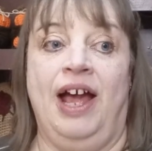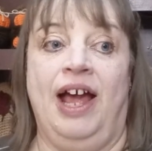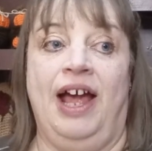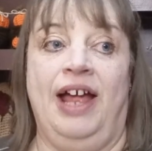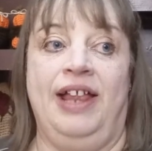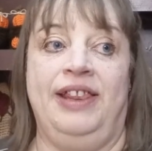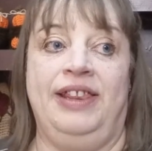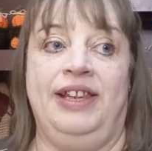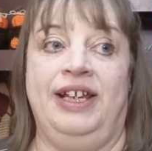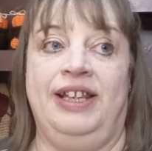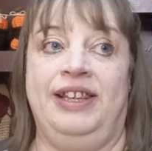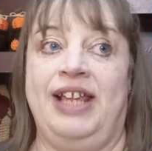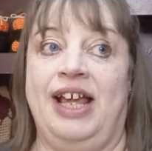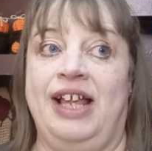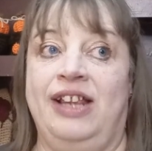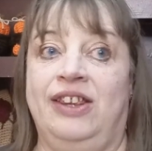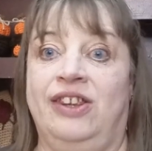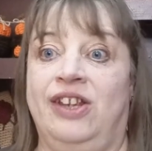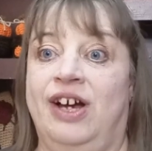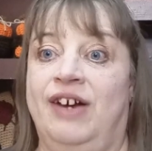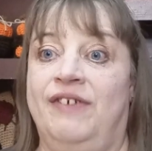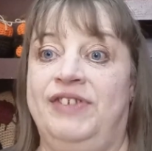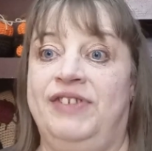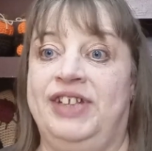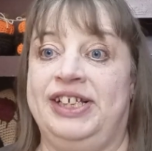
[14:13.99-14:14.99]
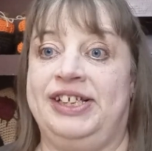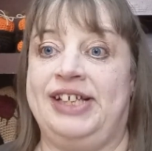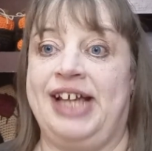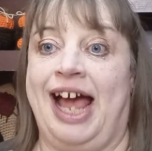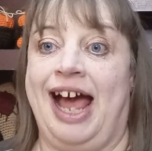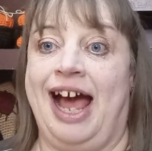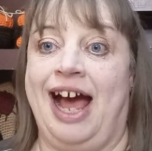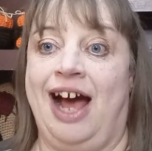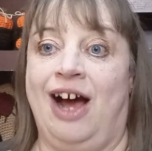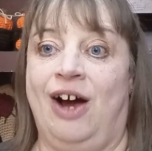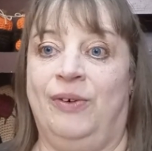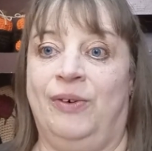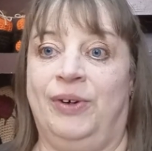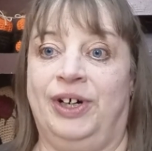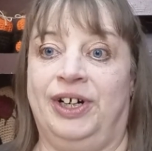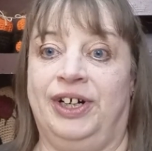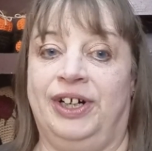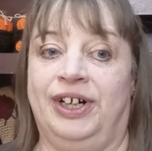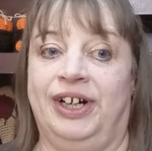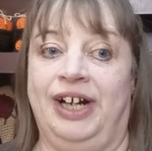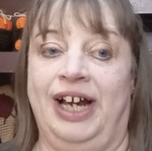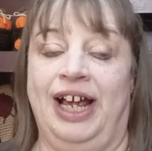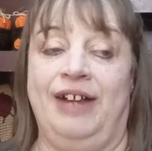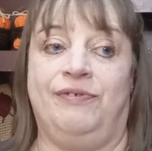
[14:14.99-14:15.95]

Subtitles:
And then they love the tower.